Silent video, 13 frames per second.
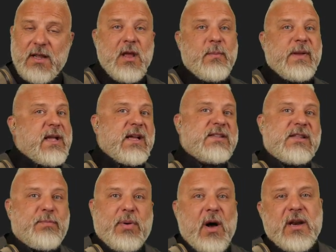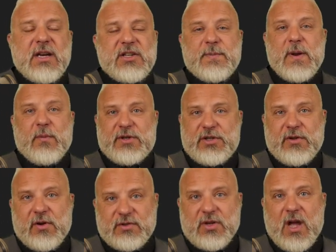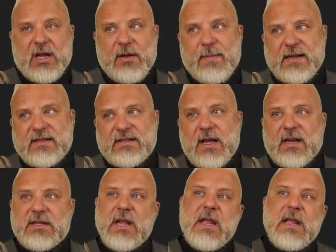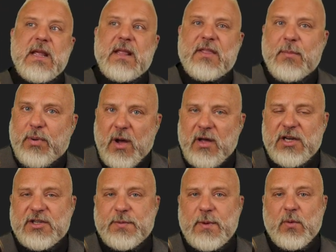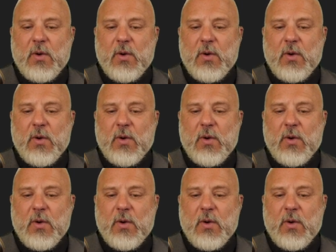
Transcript: Because the punishment, which you don't talk about, sucks. The punishment